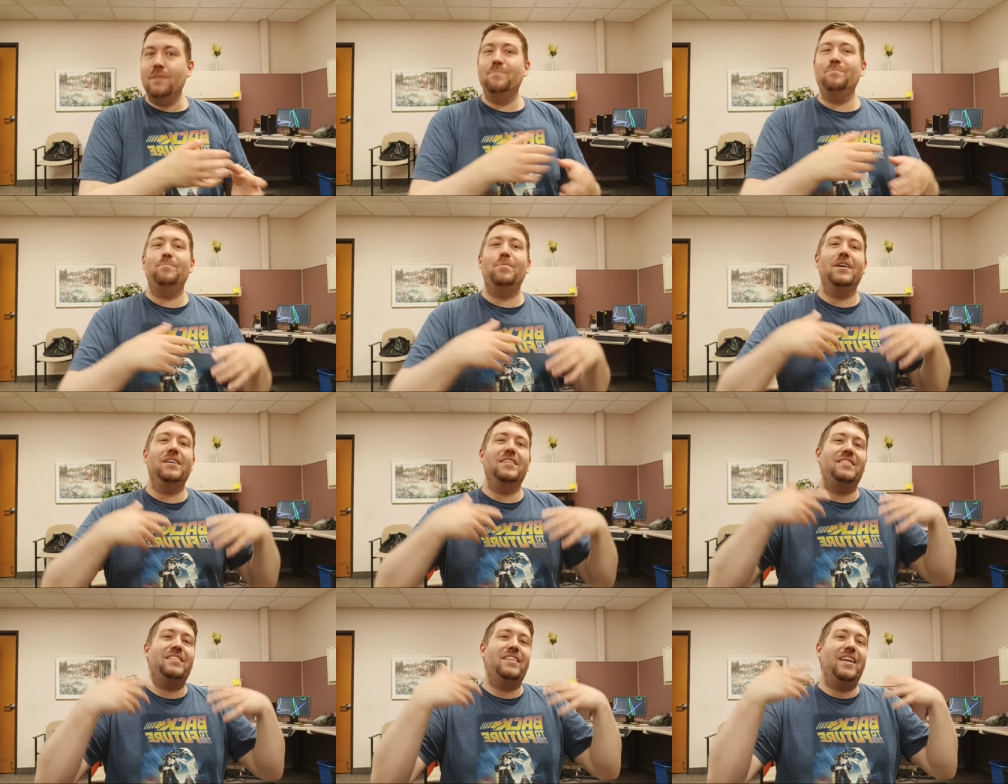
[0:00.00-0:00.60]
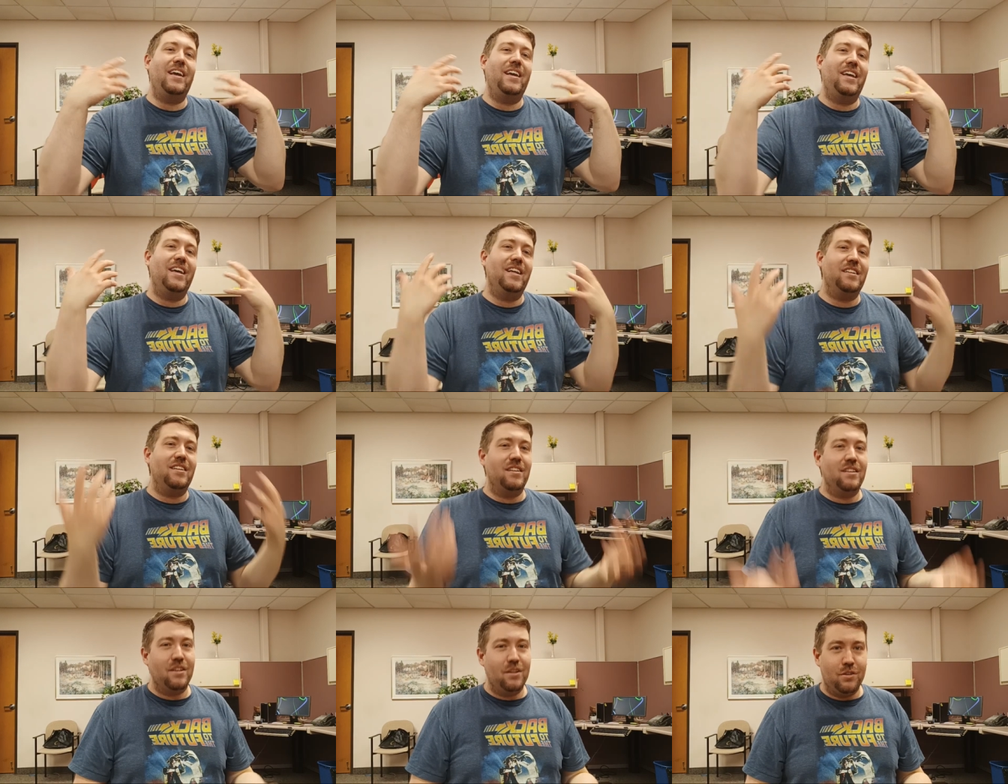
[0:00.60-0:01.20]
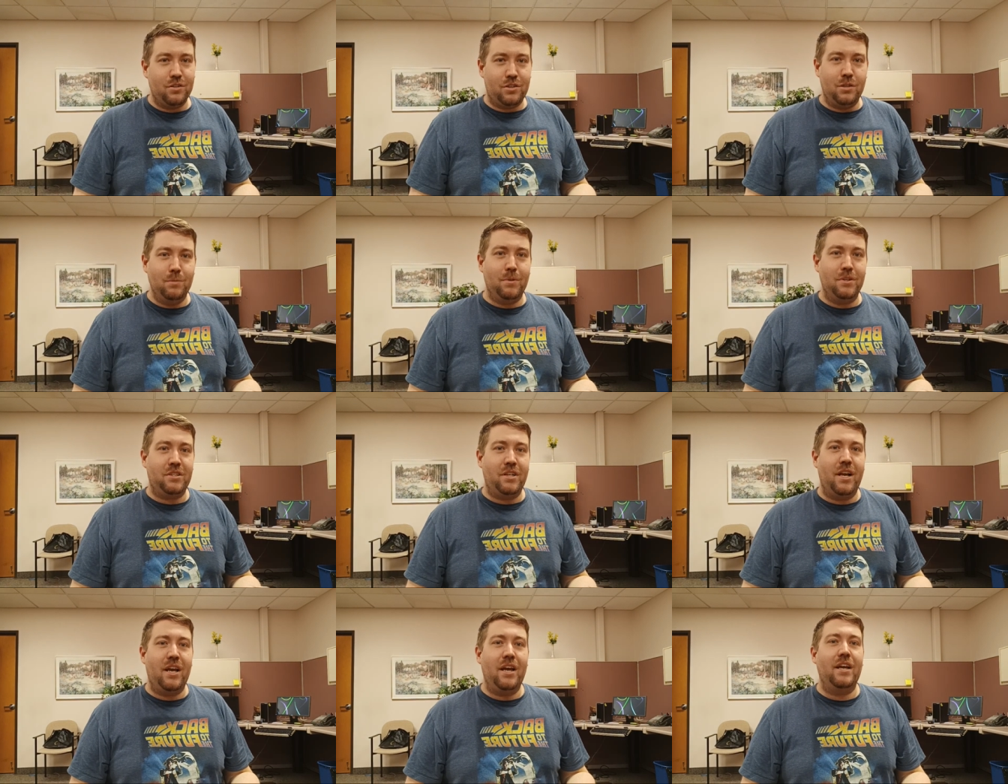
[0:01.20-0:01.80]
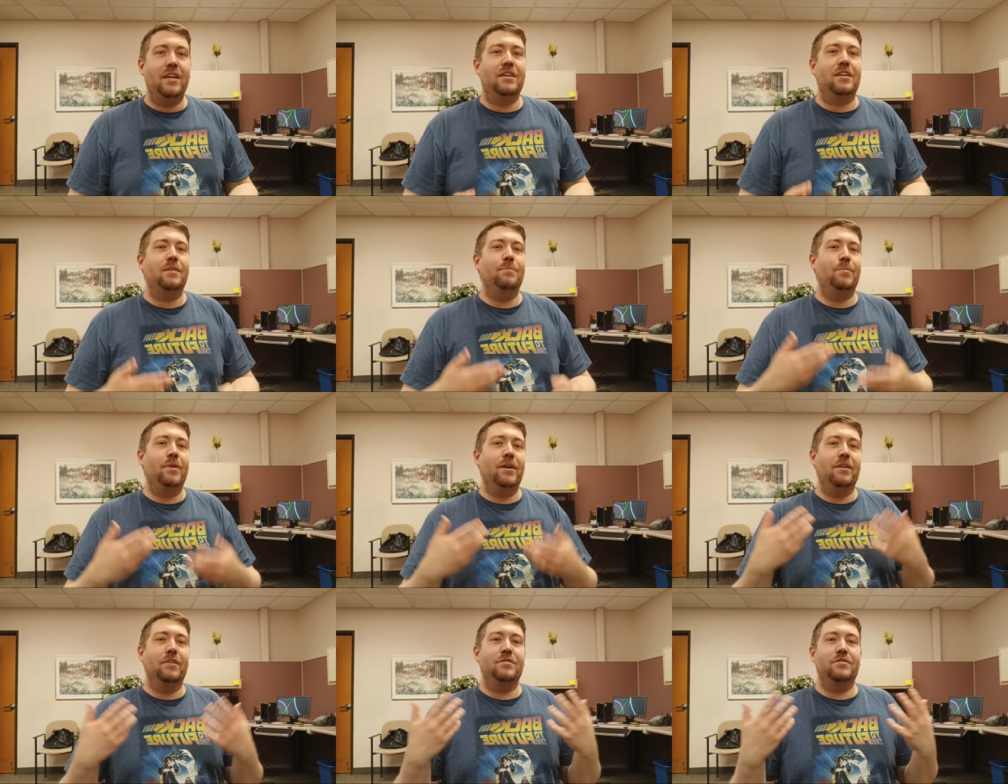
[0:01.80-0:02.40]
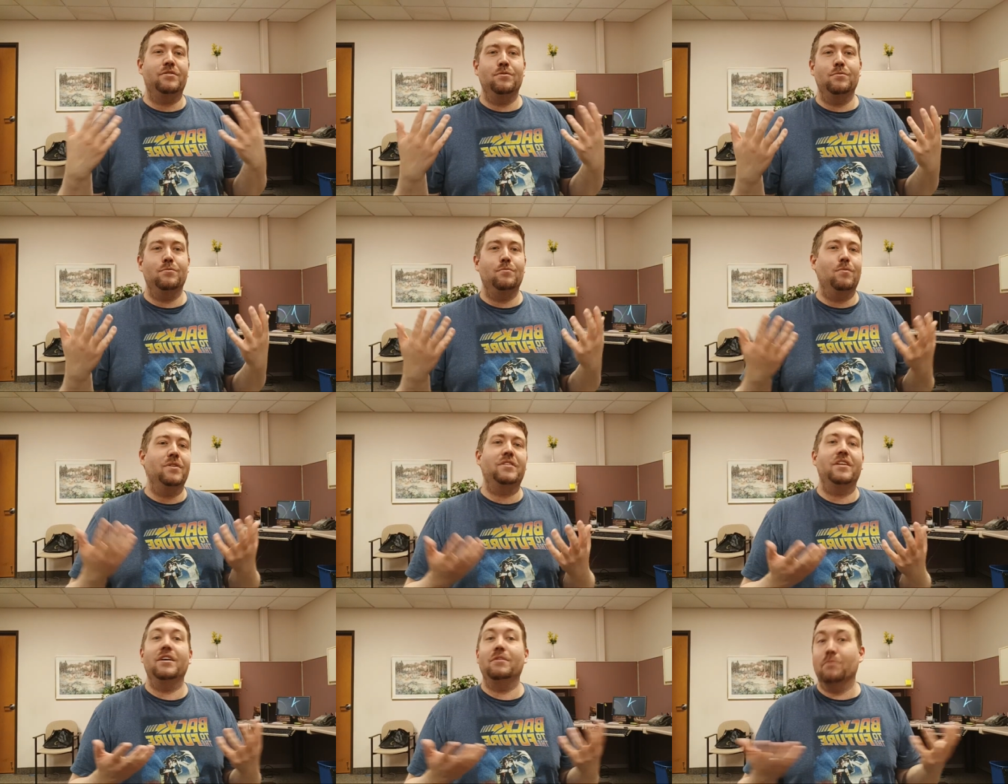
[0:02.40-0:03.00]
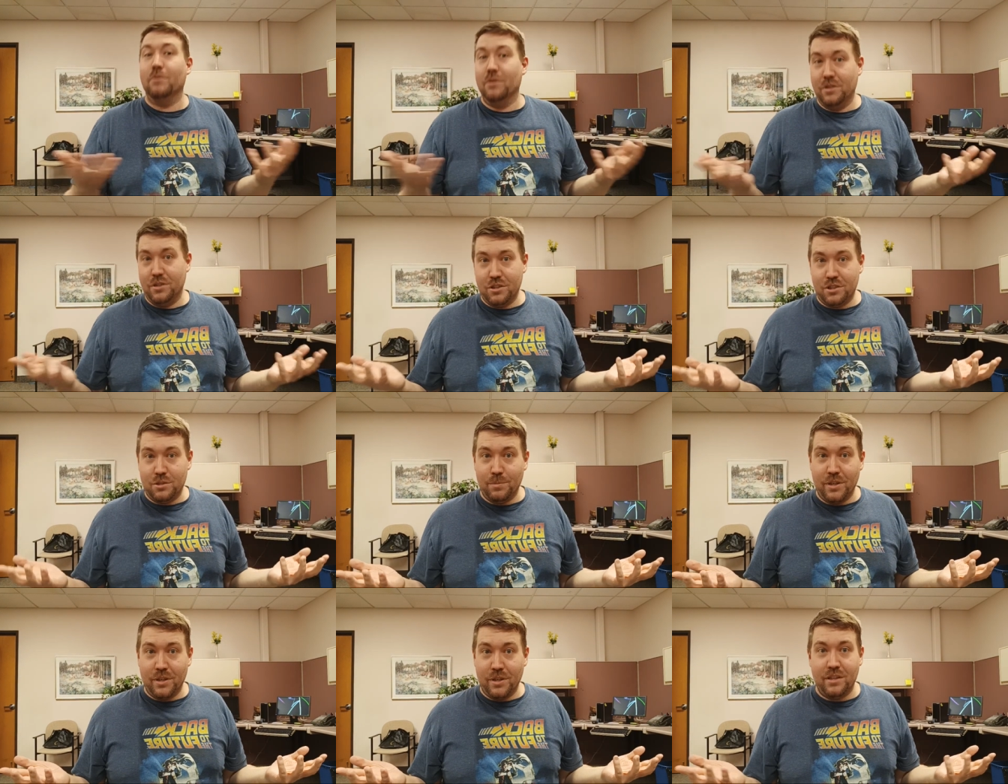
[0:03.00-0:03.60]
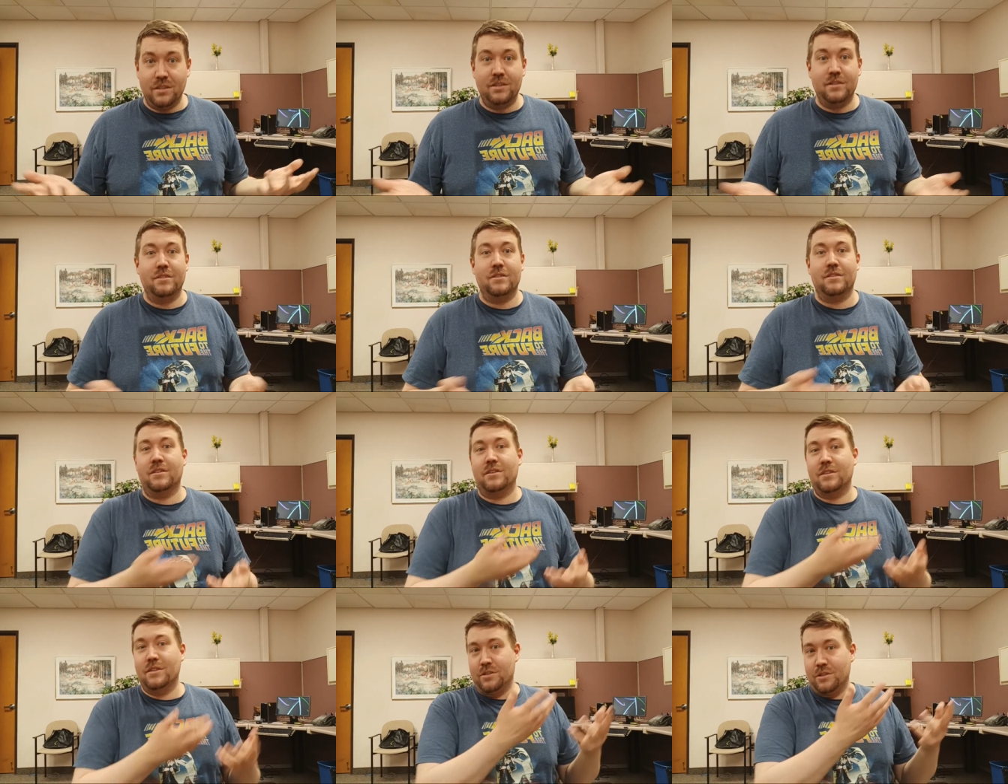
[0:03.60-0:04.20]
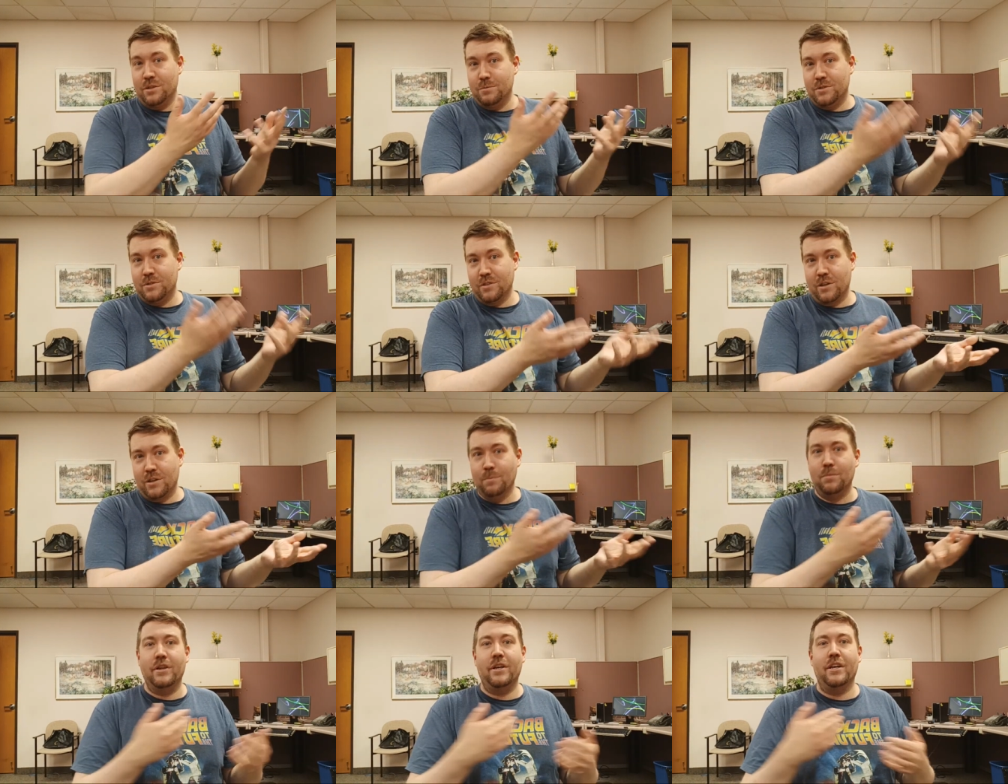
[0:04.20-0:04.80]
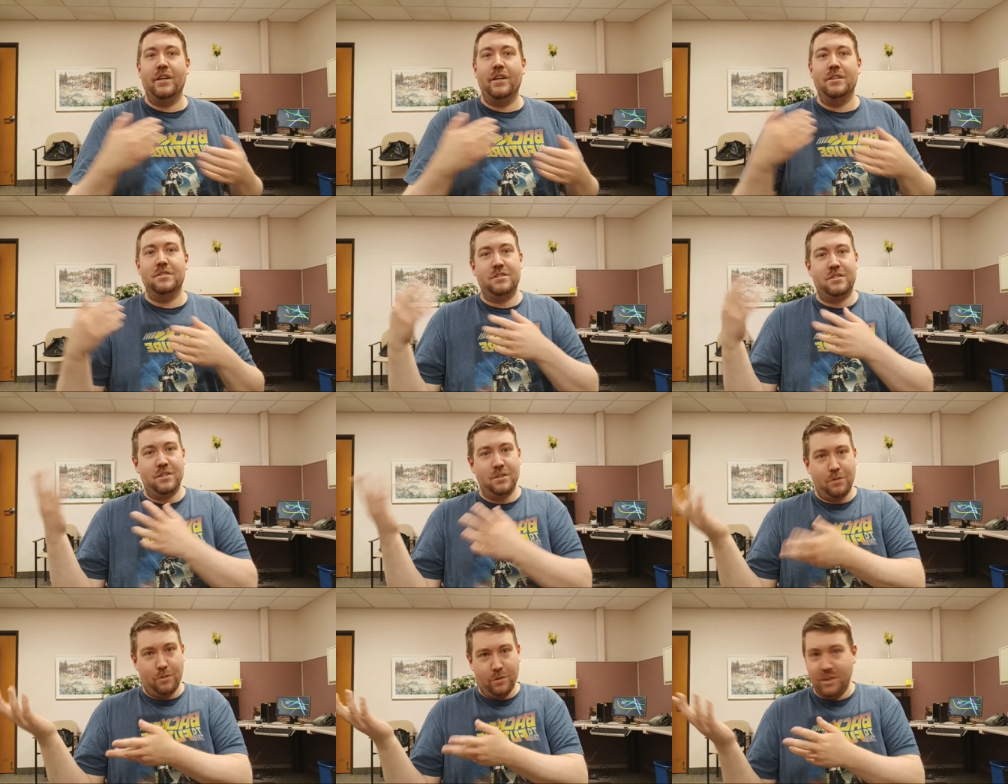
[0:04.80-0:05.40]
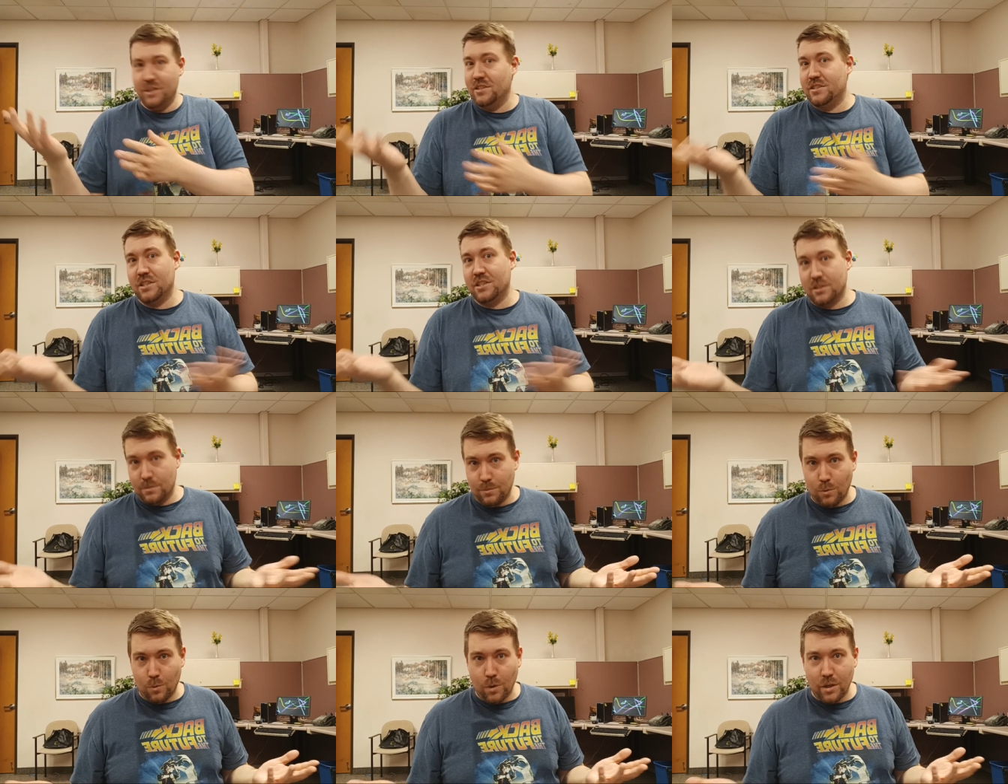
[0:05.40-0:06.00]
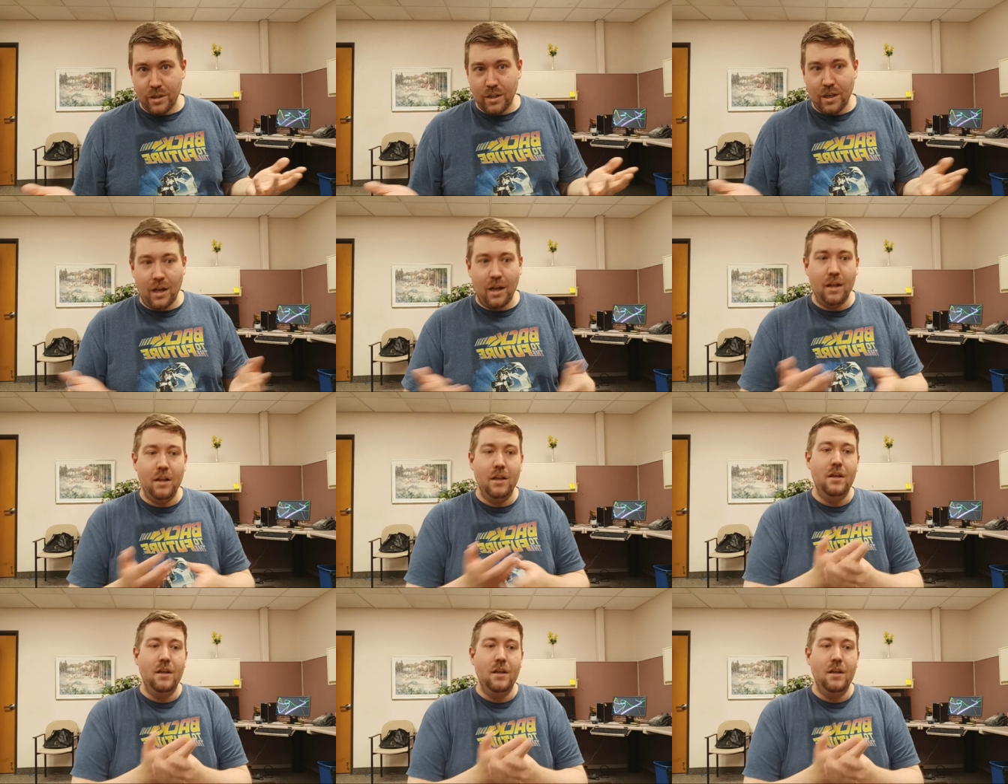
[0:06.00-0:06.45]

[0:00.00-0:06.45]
but they get a little too much hate compared to what they really should be getting in terms of complaints and criticism and whatnot.